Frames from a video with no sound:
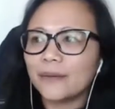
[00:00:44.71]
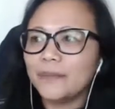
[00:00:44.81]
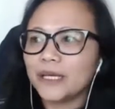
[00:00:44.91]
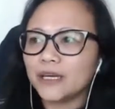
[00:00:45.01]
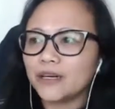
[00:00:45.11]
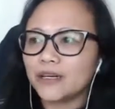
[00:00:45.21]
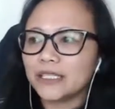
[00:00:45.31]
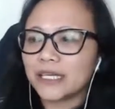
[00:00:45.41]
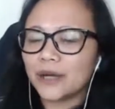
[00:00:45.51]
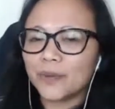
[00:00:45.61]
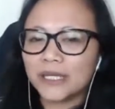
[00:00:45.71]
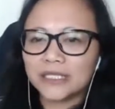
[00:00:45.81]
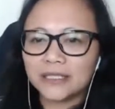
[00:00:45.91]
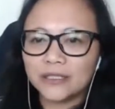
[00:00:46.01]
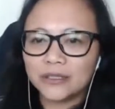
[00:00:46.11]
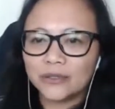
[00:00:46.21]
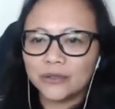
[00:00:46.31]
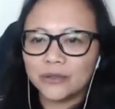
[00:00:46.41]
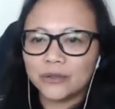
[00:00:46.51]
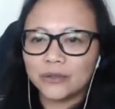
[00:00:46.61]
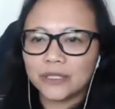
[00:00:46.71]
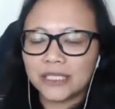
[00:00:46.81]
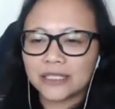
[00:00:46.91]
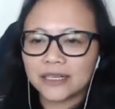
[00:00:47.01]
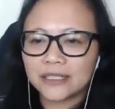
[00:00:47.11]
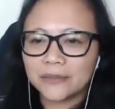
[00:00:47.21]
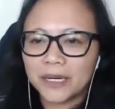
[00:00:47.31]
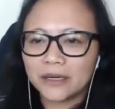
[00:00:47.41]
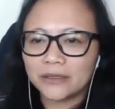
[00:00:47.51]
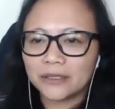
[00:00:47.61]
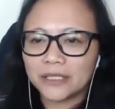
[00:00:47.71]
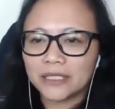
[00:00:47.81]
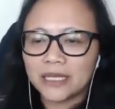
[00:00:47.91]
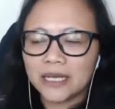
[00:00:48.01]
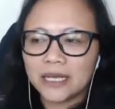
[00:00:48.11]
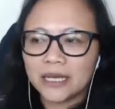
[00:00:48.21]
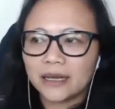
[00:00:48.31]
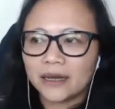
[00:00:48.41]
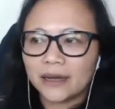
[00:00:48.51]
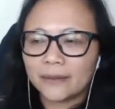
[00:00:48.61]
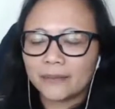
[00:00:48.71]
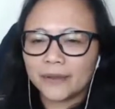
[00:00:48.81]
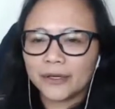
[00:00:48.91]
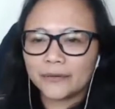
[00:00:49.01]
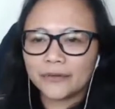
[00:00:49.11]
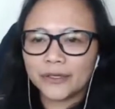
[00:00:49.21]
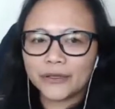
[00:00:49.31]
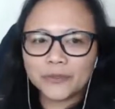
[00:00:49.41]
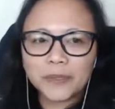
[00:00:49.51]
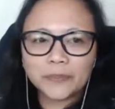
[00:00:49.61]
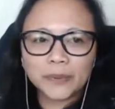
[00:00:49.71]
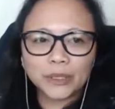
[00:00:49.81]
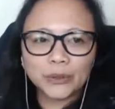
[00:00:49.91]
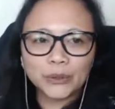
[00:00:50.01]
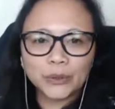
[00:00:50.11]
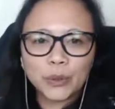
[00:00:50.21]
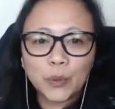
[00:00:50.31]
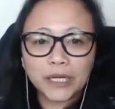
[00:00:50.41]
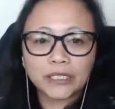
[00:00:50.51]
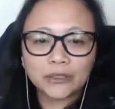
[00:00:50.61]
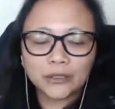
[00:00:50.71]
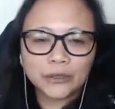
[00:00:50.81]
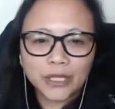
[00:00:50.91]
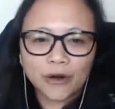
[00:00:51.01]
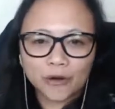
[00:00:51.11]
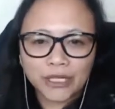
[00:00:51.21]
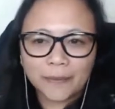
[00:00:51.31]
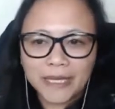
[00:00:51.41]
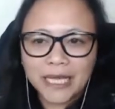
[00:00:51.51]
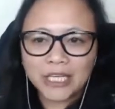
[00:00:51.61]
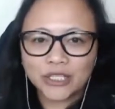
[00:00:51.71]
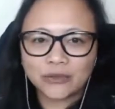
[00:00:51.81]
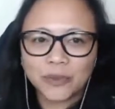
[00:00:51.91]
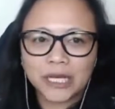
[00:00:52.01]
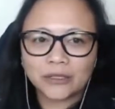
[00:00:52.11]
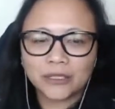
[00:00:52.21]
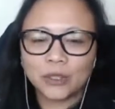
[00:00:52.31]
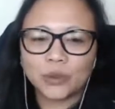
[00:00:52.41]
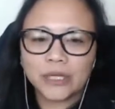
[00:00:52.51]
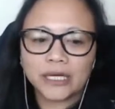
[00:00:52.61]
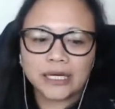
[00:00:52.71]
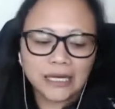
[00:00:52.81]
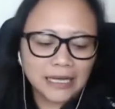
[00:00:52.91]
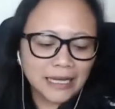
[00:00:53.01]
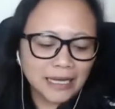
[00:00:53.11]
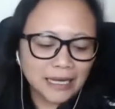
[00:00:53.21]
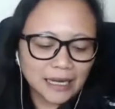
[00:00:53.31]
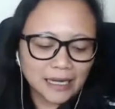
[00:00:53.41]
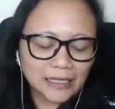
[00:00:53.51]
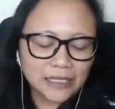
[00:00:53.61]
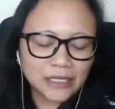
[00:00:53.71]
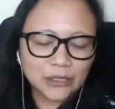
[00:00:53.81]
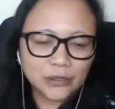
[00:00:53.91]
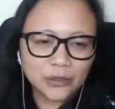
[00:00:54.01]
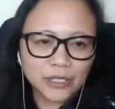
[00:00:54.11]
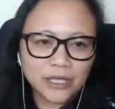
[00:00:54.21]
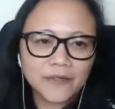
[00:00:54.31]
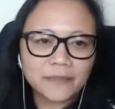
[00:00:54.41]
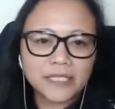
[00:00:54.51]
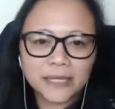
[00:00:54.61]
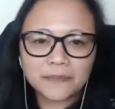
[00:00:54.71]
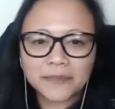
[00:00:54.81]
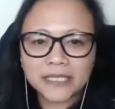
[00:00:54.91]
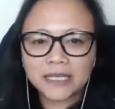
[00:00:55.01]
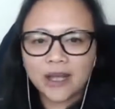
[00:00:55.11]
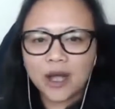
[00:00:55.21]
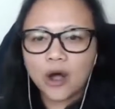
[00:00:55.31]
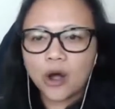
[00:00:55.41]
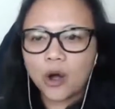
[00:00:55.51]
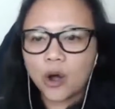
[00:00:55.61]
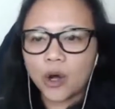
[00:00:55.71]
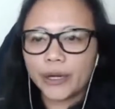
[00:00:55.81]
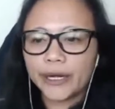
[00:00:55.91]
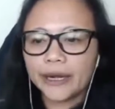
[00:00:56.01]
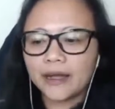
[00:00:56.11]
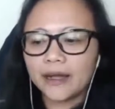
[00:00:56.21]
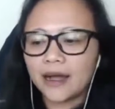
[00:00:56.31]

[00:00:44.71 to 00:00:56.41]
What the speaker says: because I wanted to discuss about for those people who want to do their own application without a lawyer, and to give them tips on